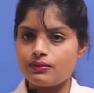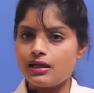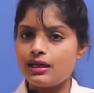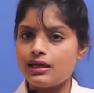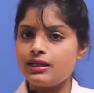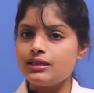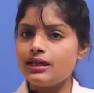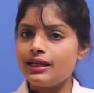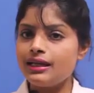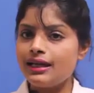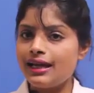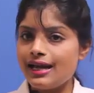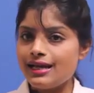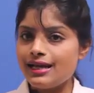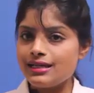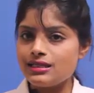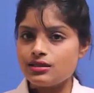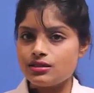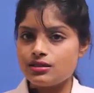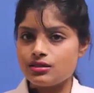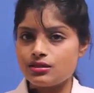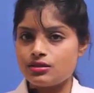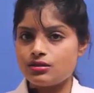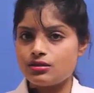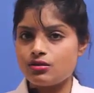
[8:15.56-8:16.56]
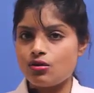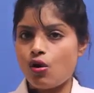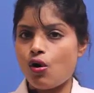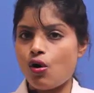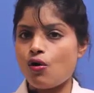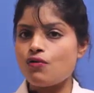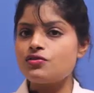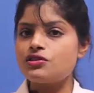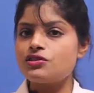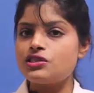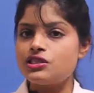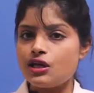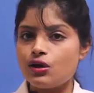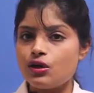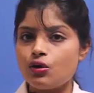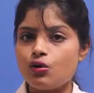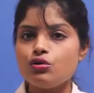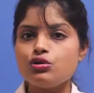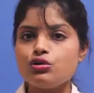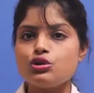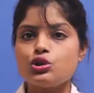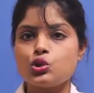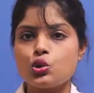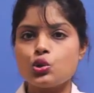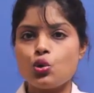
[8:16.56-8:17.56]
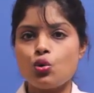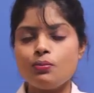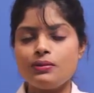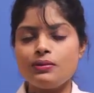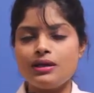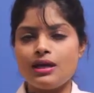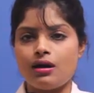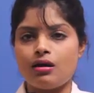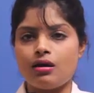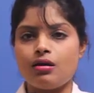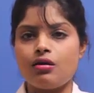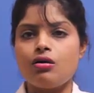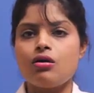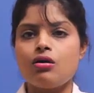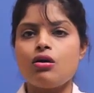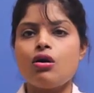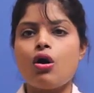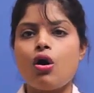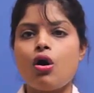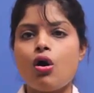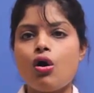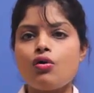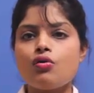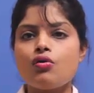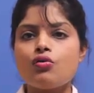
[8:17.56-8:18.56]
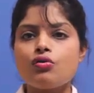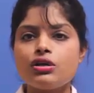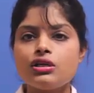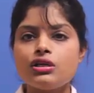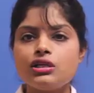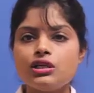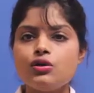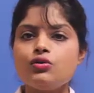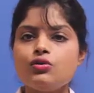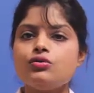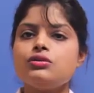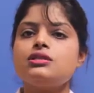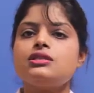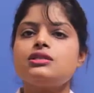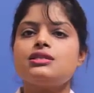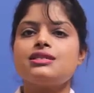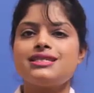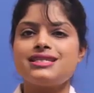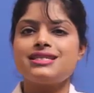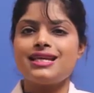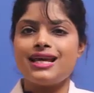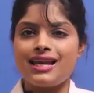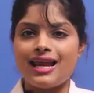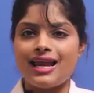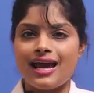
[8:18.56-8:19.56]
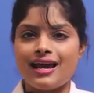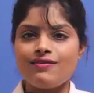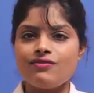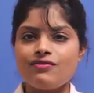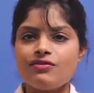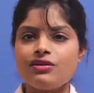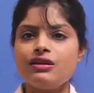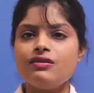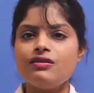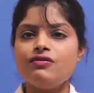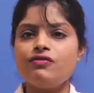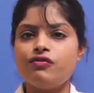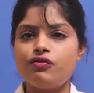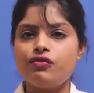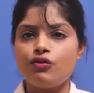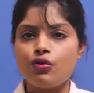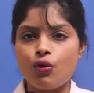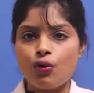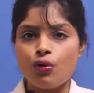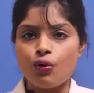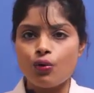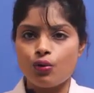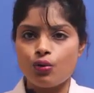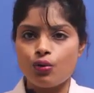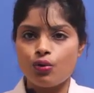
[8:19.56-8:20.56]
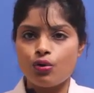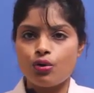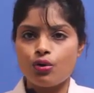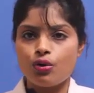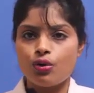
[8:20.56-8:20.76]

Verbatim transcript: In the cases of xerostomia or reduced salivary flow,